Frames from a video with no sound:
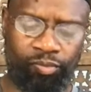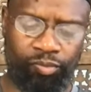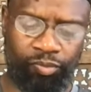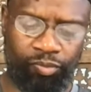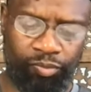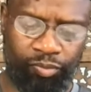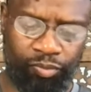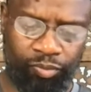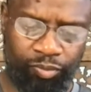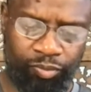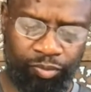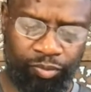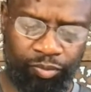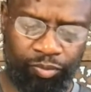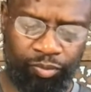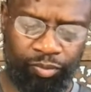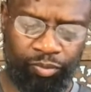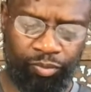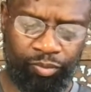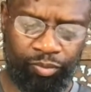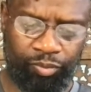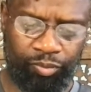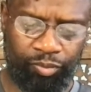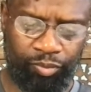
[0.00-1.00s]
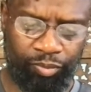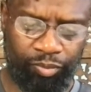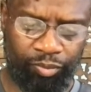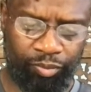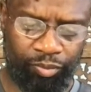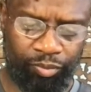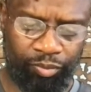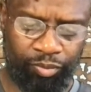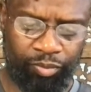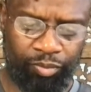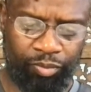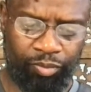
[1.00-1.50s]
said in his
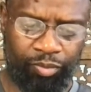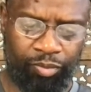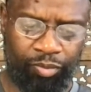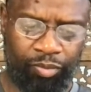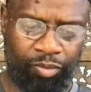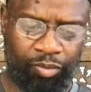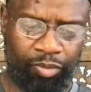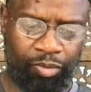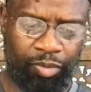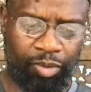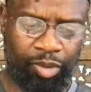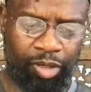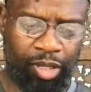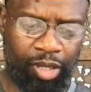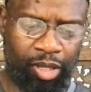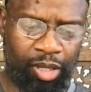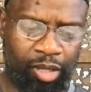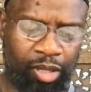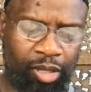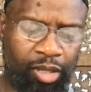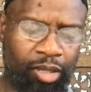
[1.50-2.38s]
Muqaddam,